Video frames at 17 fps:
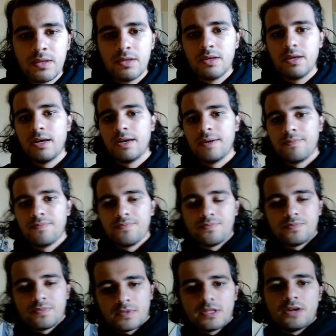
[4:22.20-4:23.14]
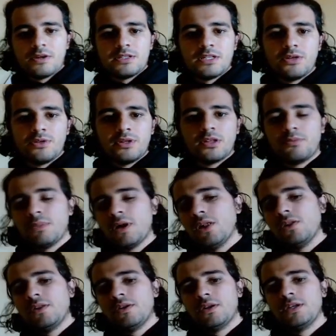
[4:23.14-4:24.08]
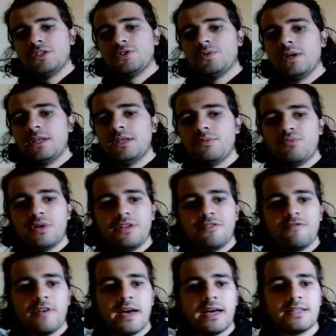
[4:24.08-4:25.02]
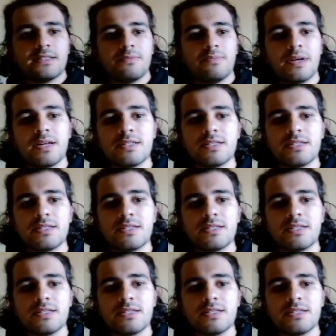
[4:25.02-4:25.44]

um, now it's loading the model. It's ready pretty fast because